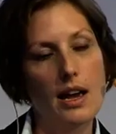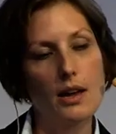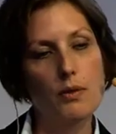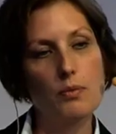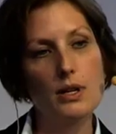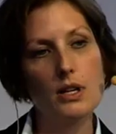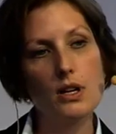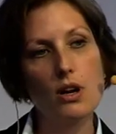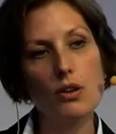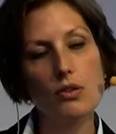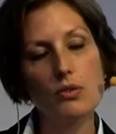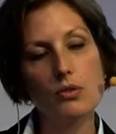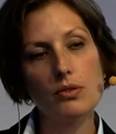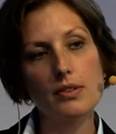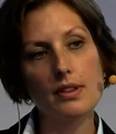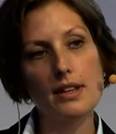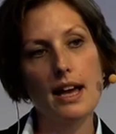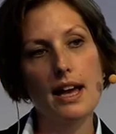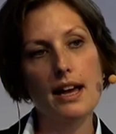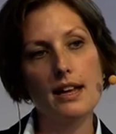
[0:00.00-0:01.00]
And we know
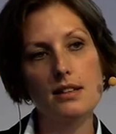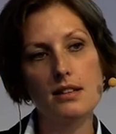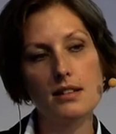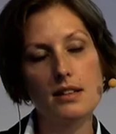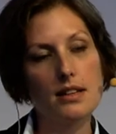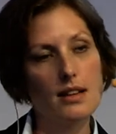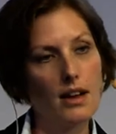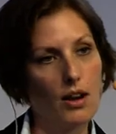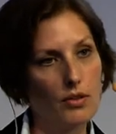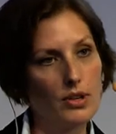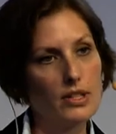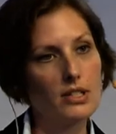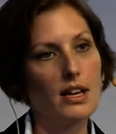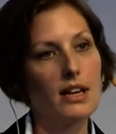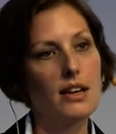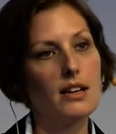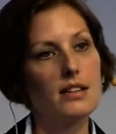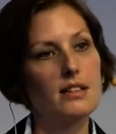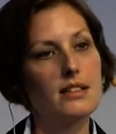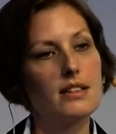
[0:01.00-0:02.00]
that in our
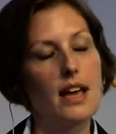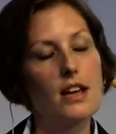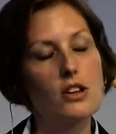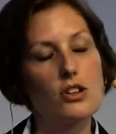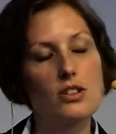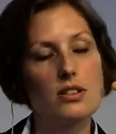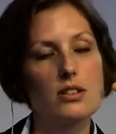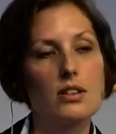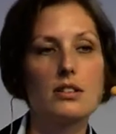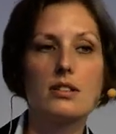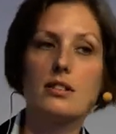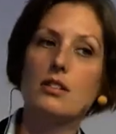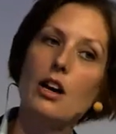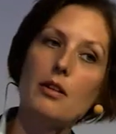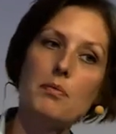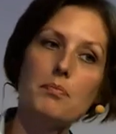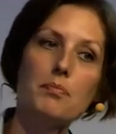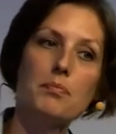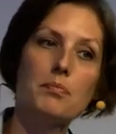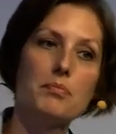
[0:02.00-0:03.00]
standardization, it's
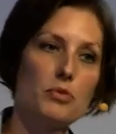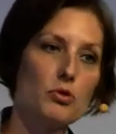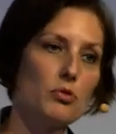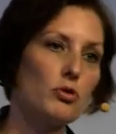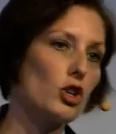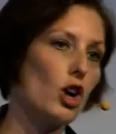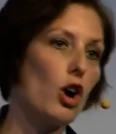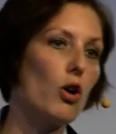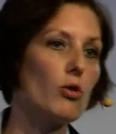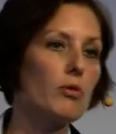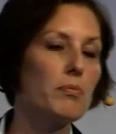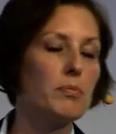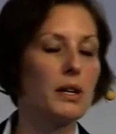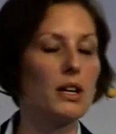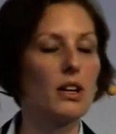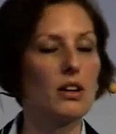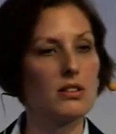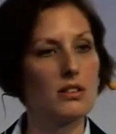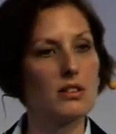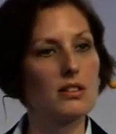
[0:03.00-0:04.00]
not shown
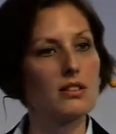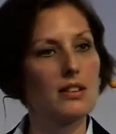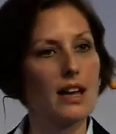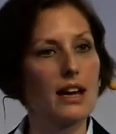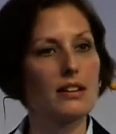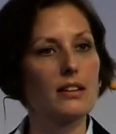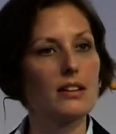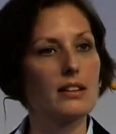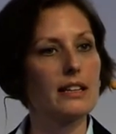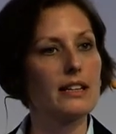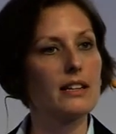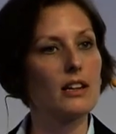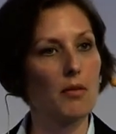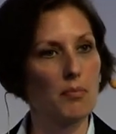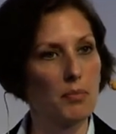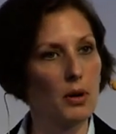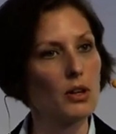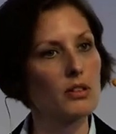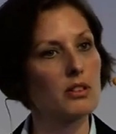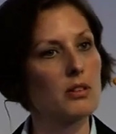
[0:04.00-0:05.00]
because it's technically
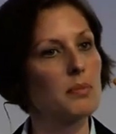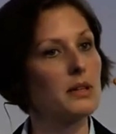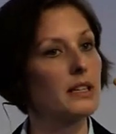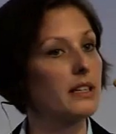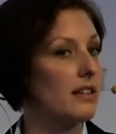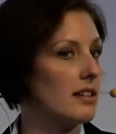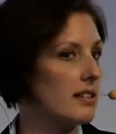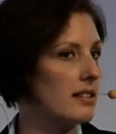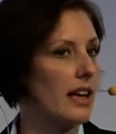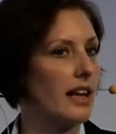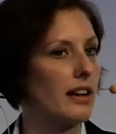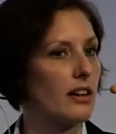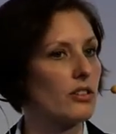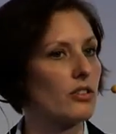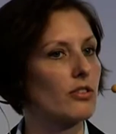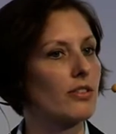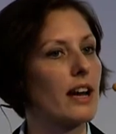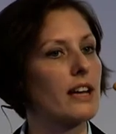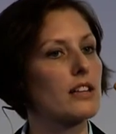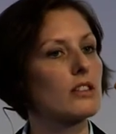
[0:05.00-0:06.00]
not possible in a
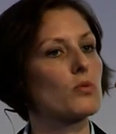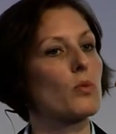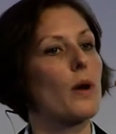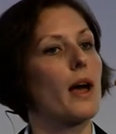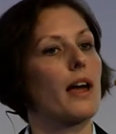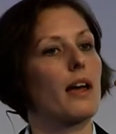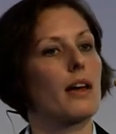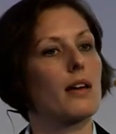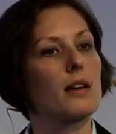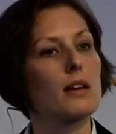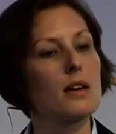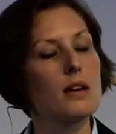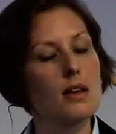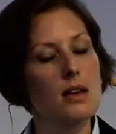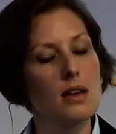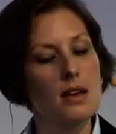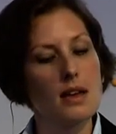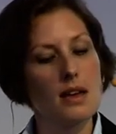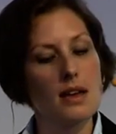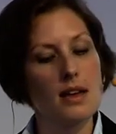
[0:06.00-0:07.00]
standardized way.
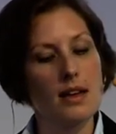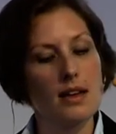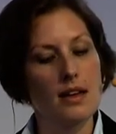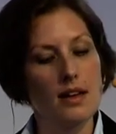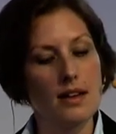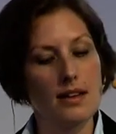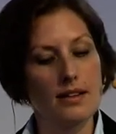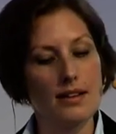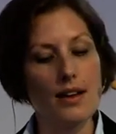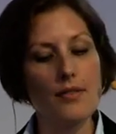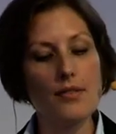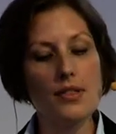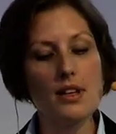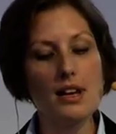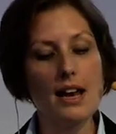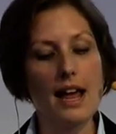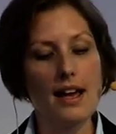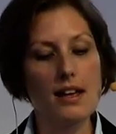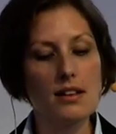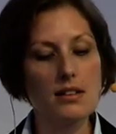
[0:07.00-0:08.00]

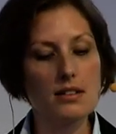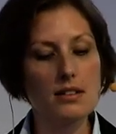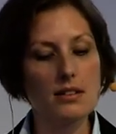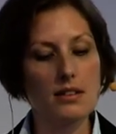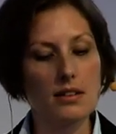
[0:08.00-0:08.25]
Nevertheless,